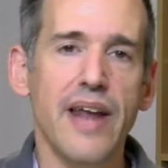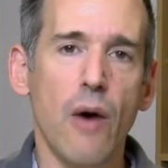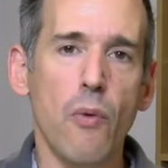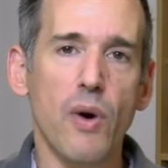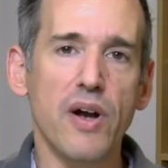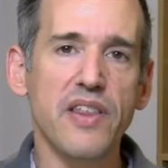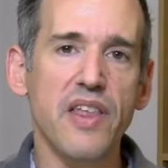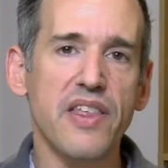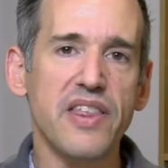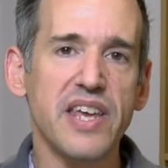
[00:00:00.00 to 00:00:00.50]
Now,
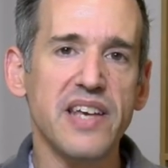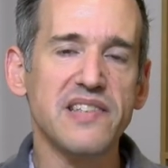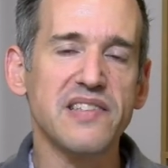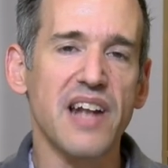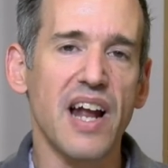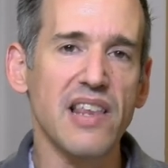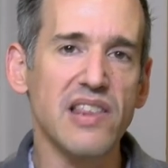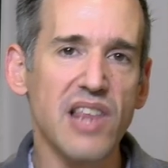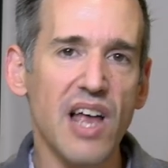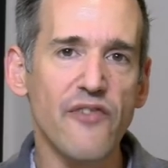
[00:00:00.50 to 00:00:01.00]
one of the things
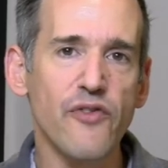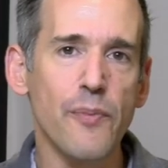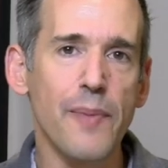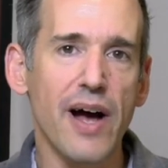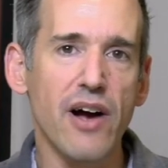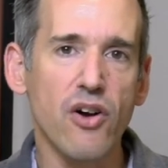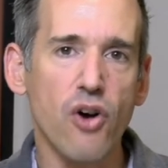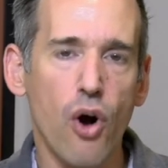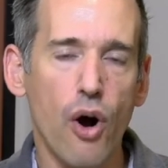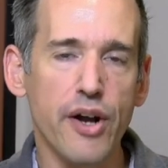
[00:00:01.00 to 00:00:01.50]
that I love
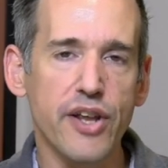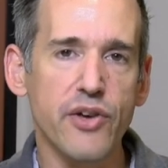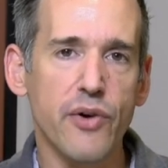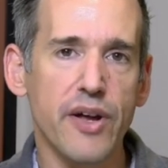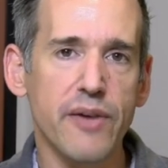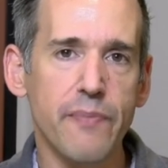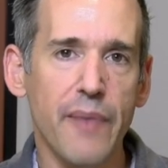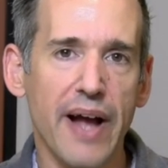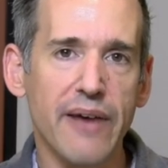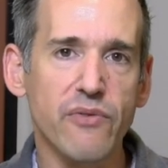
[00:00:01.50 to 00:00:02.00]
about
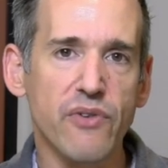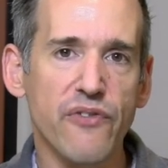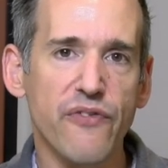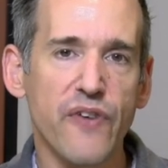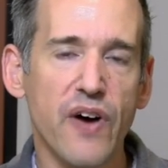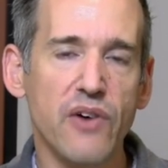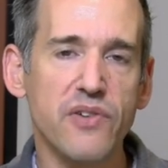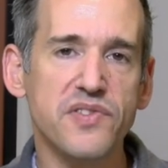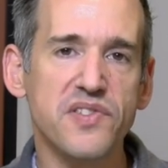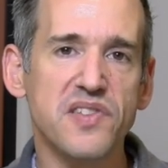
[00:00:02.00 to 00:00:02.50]
cardioid
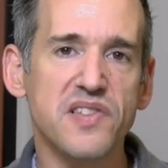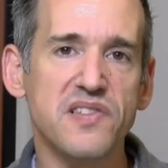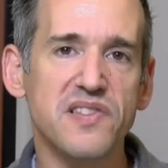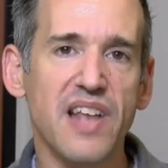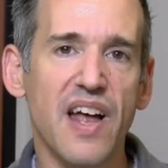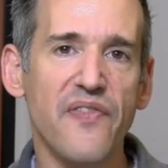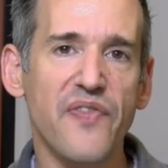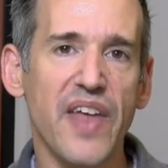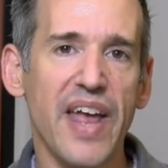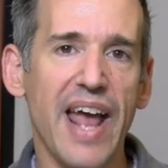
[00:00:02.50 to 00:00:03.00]
microphones is
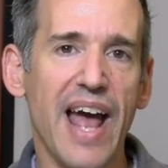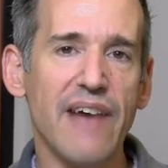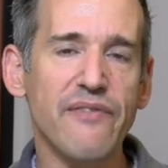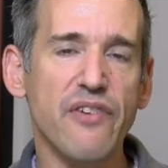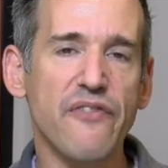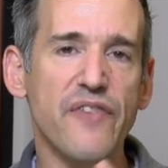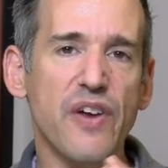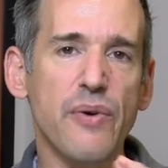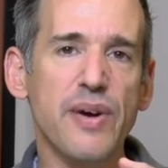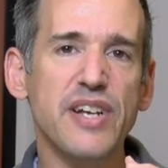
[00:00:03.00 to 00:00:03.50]
that they have
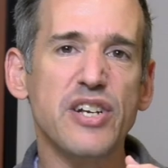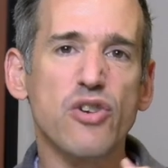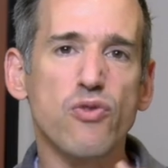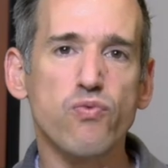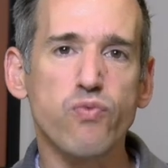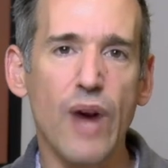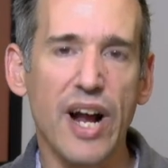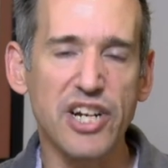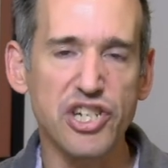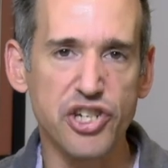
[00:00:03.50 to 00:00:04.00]
a very
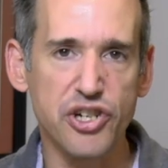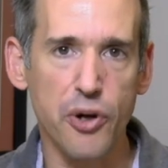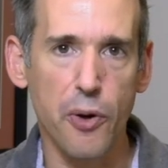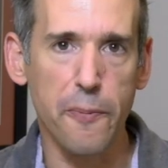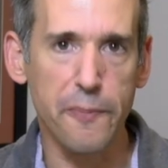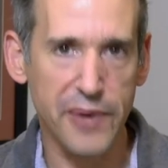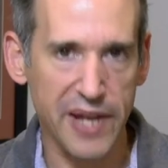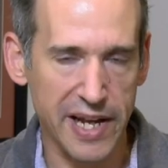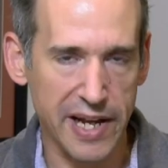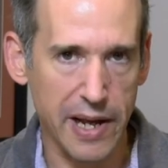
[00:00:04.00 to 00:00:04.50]
directional
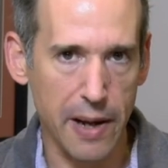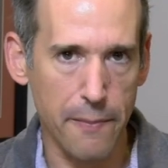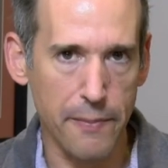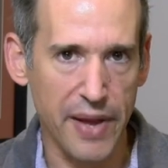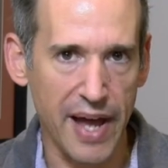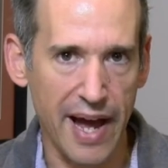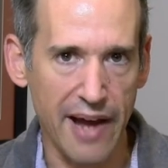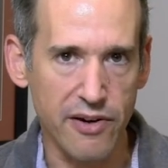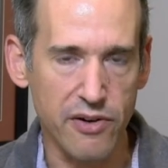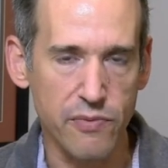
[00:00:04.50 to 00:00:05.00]
pickup
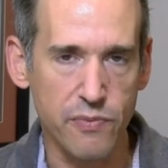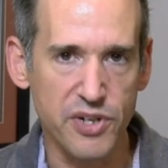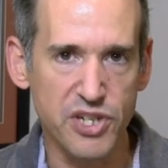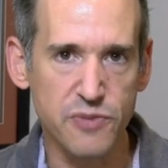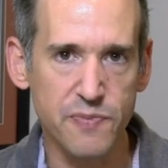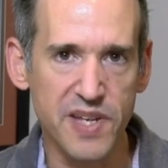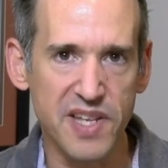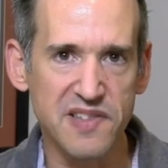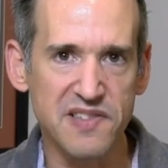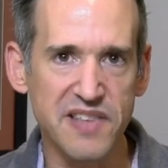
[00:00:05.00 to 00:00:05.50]
pattern,
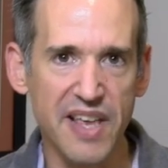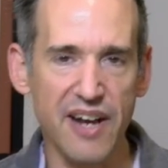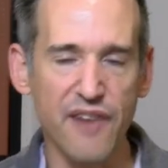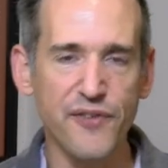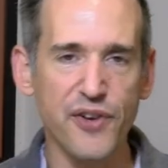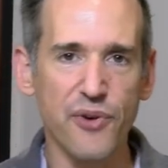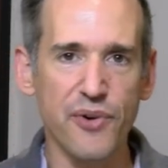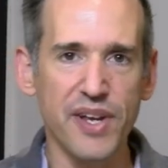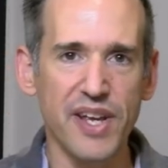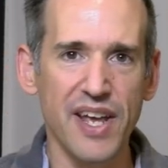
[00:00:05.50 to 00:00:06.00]
which means that
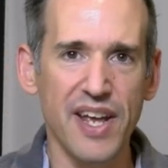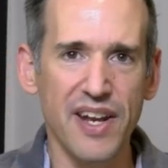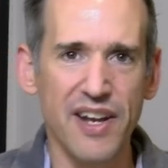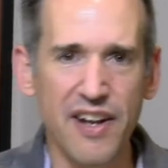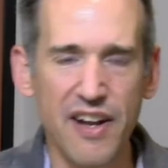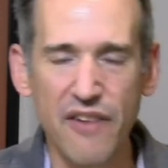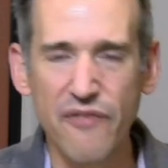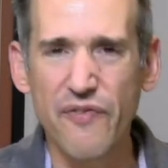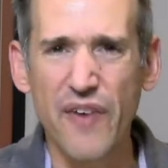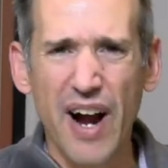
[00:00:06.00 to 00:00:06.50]
if you're in
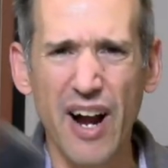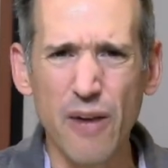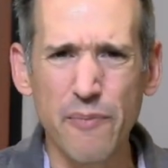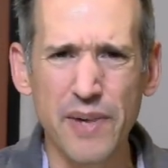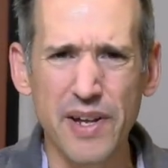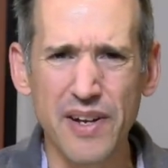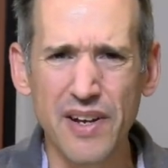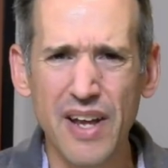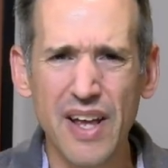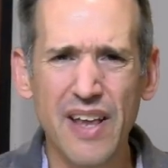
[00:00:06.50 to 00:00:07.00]
an
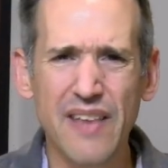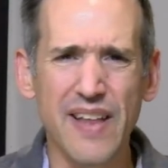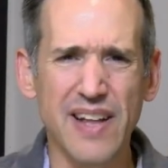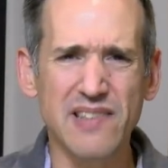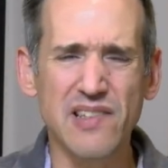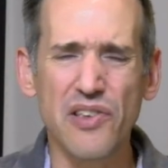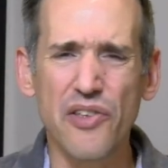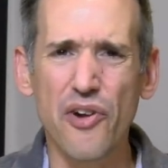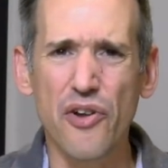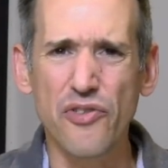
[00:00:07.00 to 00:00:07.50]
environment
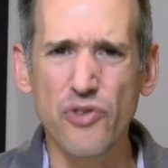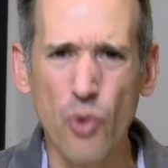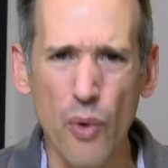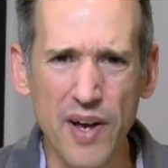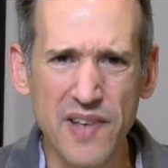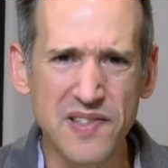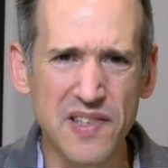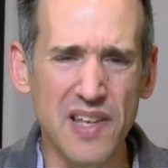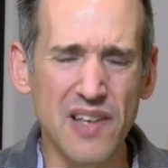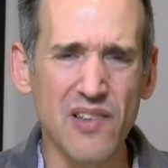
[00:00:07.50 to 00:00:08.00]
that's a little
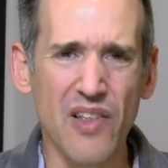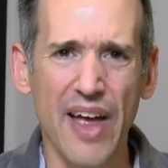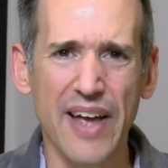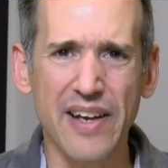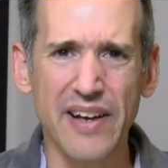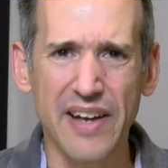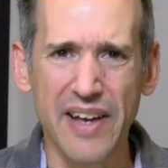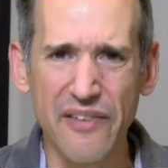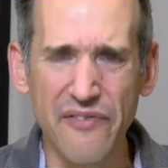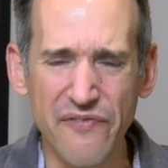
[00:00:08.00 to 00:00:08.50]
noisy,
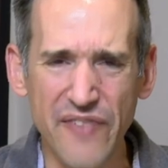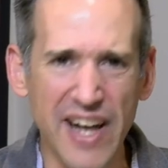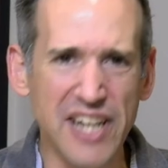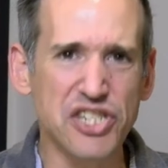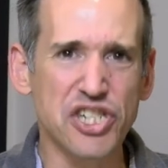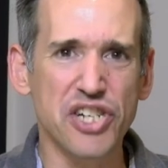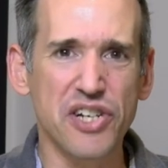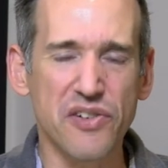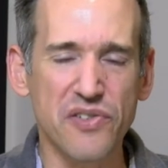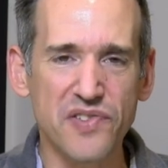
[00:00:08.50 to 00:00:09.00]
like a
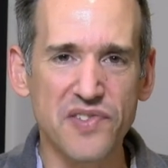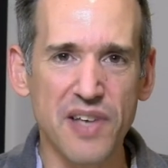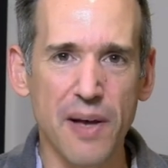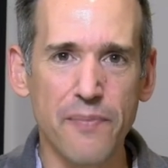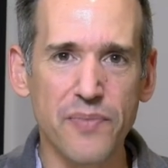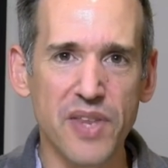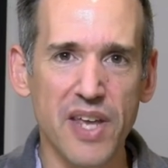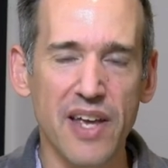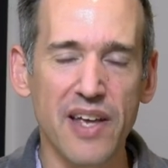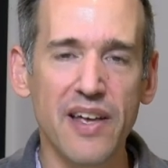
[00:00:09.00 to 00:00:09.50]
convention or
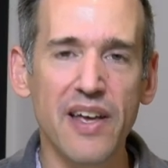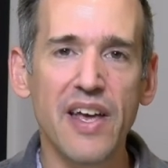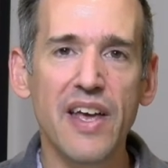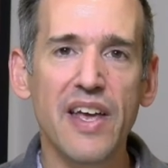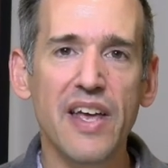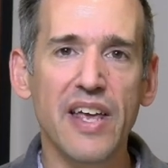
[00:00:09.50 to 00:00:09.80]
something,